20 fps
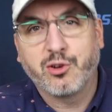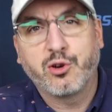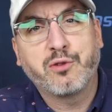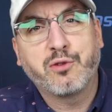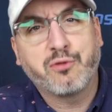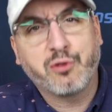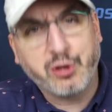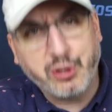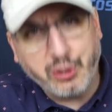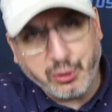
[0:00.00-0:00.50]

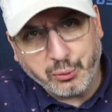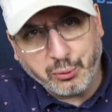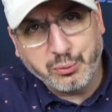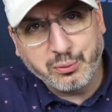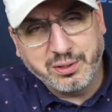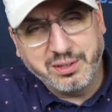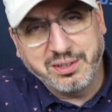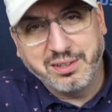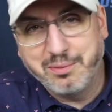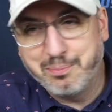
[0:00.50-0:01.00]
good for you,
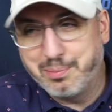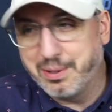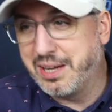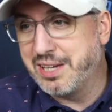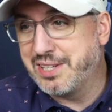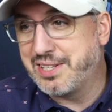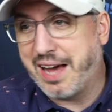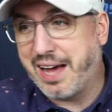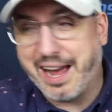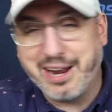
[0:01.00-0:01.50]

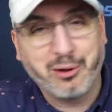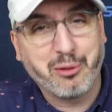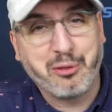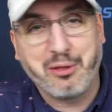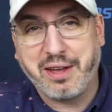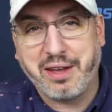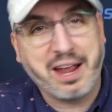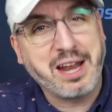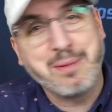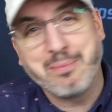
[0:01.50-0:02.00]
because I
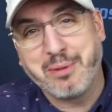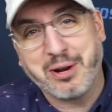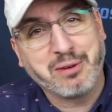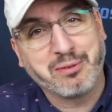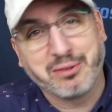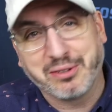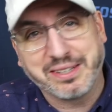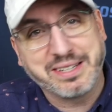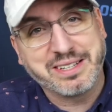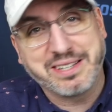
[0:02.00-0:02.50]
don't think anybody
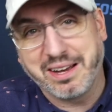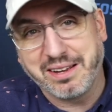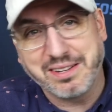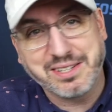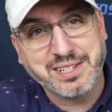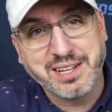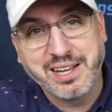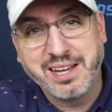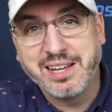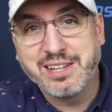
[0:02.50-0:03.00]
really
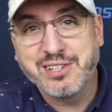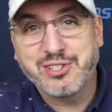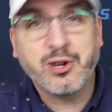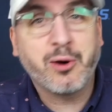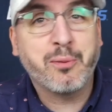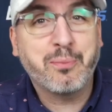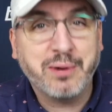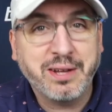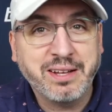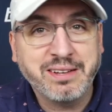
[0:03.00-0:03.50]
does. It's
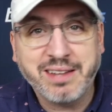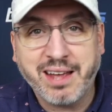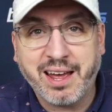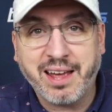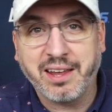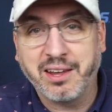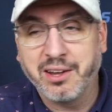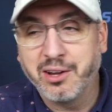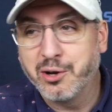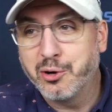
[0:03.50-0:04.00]
opening
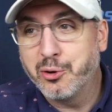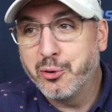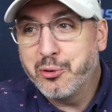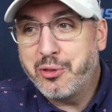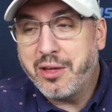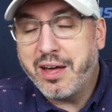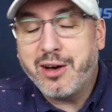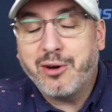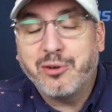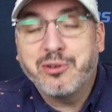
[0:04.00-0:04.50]
day. Who
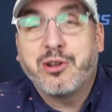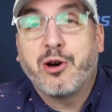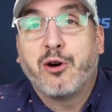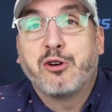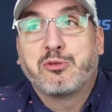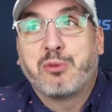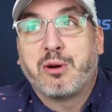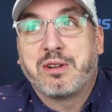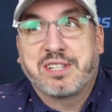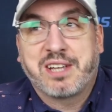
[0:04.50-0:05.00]
the hell
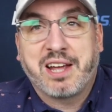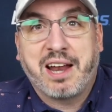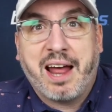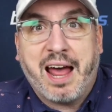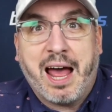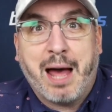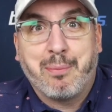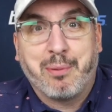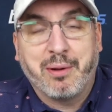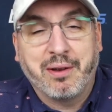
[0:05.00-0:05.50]
knows what's going
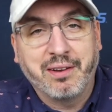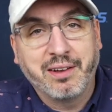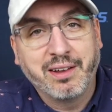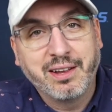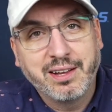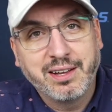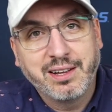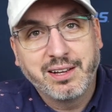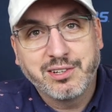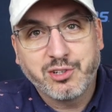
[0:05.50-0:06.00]
to happen?
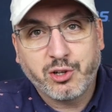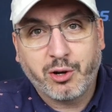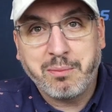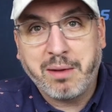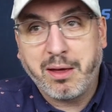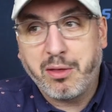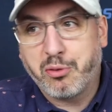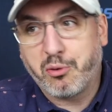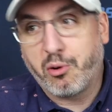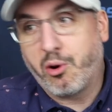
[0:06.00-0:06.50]
So I
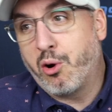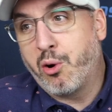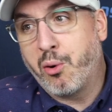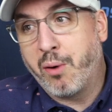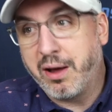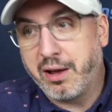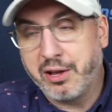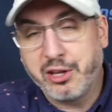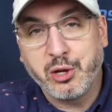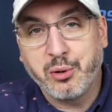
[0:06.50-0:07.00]
may throw
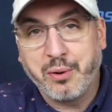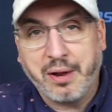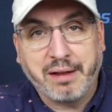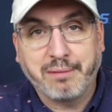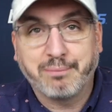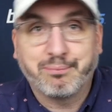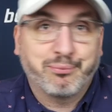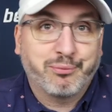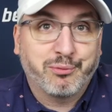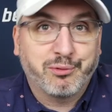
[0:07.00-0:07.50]
away a
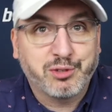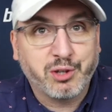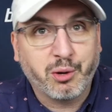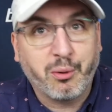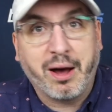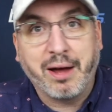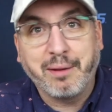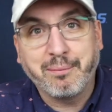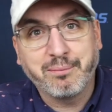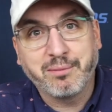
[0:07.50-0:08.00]
unit. So
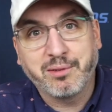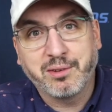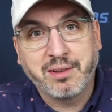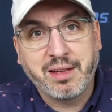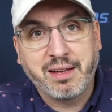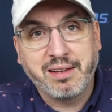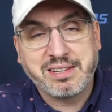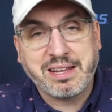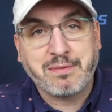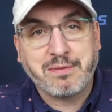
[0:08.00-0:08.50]
what?
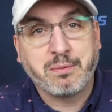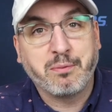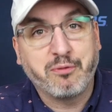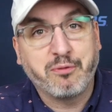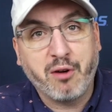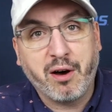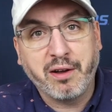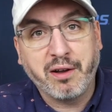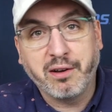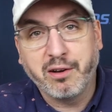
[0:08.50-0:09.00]
Let's have some
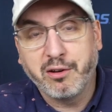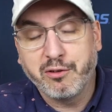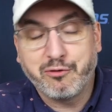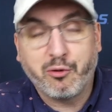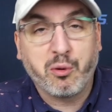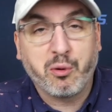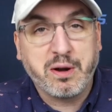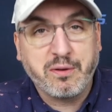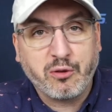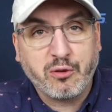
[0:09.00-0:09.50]
fun.
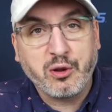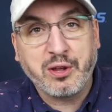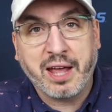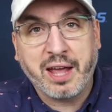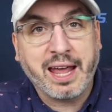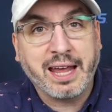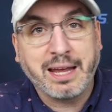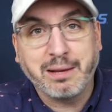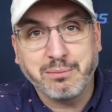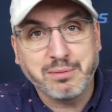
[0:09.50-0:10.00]
Four different
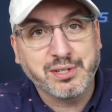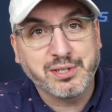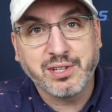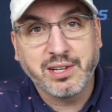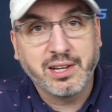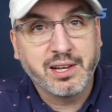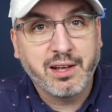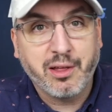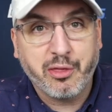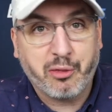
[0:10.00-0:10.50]
games
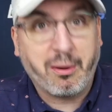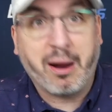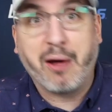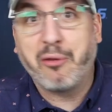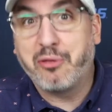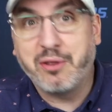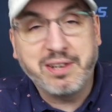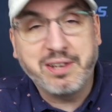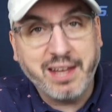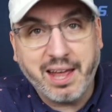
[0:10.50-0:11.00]

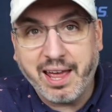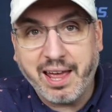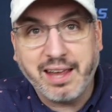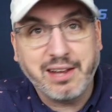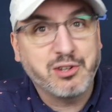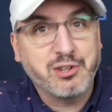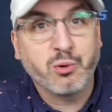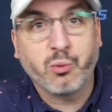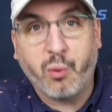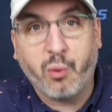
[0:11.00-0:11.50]
throughout the
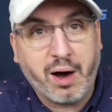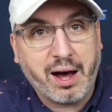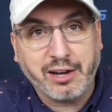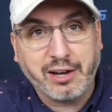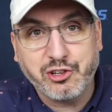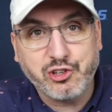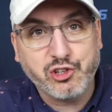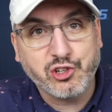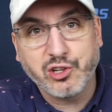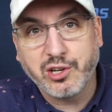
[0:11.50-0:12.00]
day to
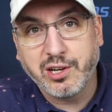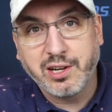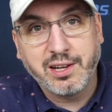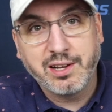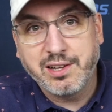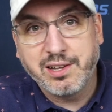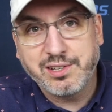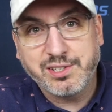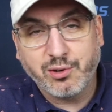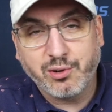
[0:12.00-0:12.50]
watch.
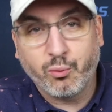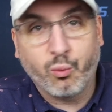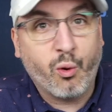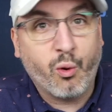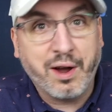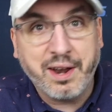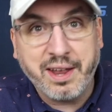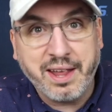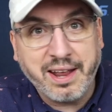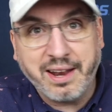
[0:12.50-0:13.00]
It's a
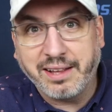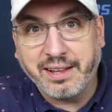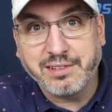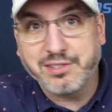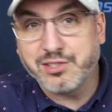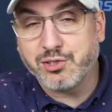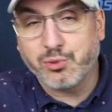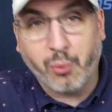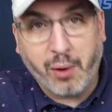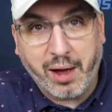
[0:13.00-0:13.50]
one
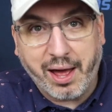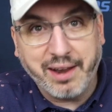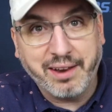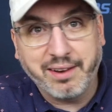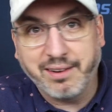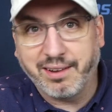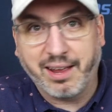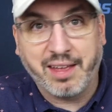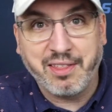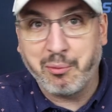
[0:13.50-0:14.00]
inning sweat,
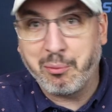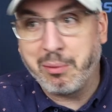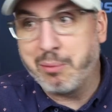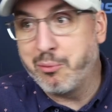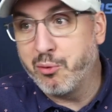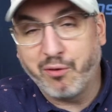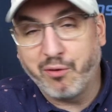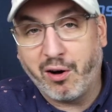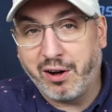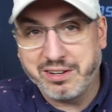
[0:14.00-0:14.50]
and then we
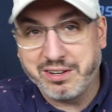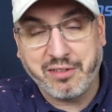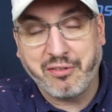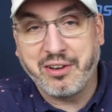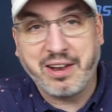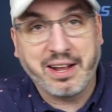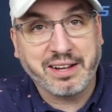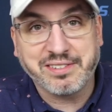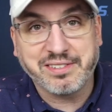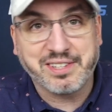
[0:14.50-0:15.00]
move on to
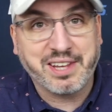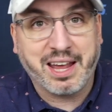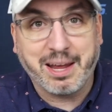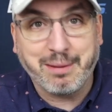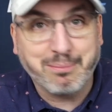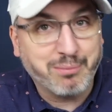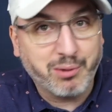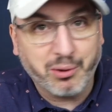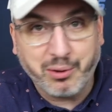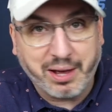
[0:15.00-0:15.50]
the next
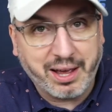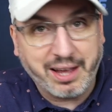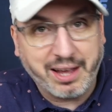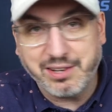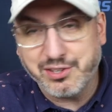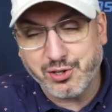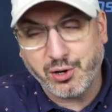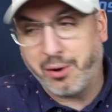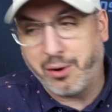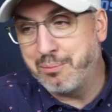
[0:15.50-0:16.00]
game.
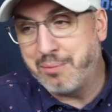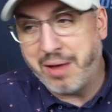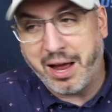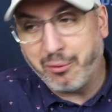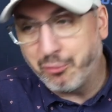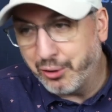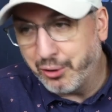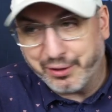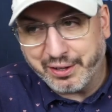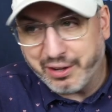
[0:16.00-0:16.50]
Okay, so I'm
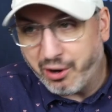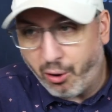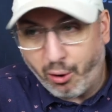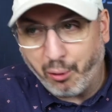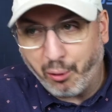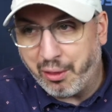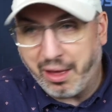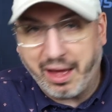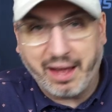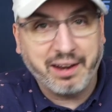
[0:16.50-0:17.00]
not really
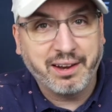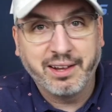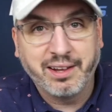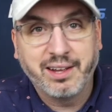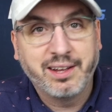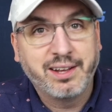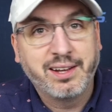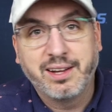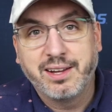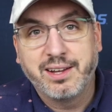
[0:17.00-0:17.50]
all that,
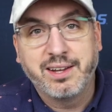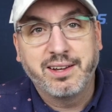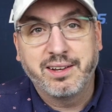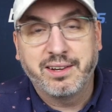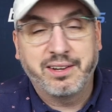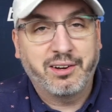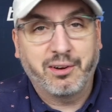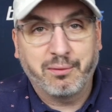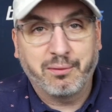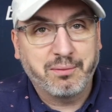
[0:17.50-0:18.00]

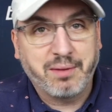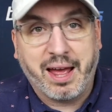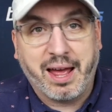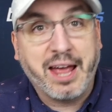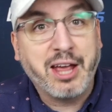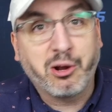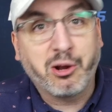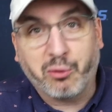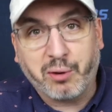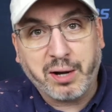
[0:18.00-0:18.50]
you know,
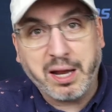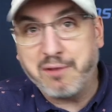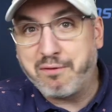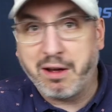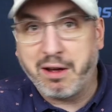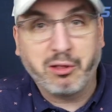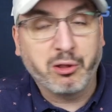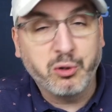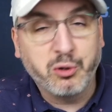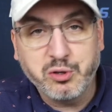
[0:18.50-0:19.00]
angry.
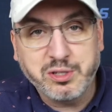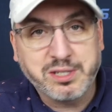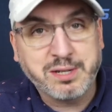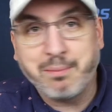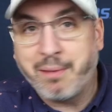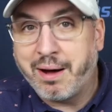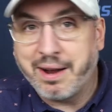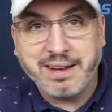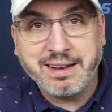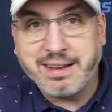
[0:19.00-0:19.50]
If I lose
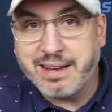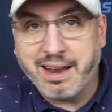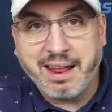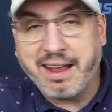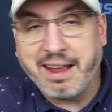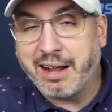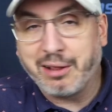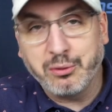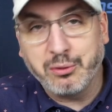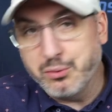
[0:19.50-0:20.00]
some money
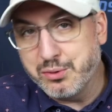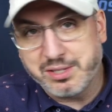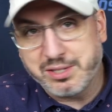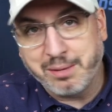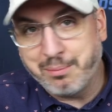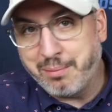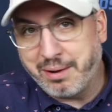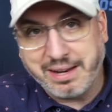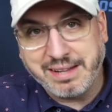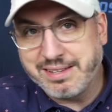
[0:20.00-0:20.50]
today, I lose
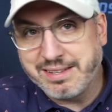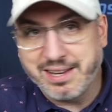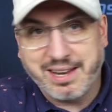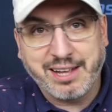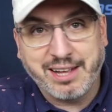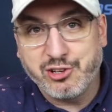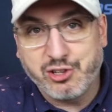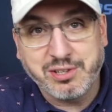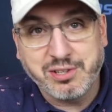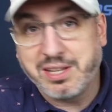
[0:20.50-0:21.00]
some money
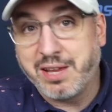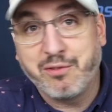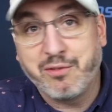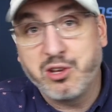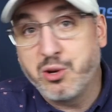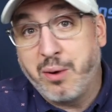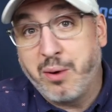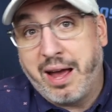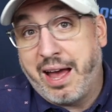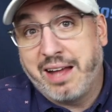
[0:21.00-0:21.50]
today. Just
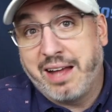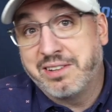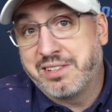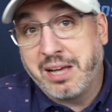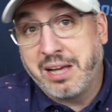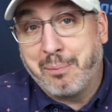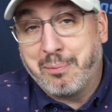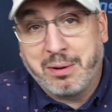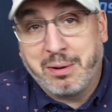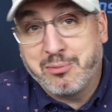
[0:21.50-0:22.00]
giving you a
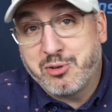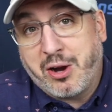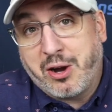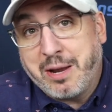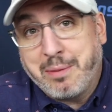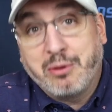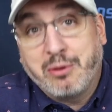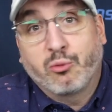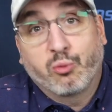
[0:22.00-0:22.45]
heads up, and I'm trying to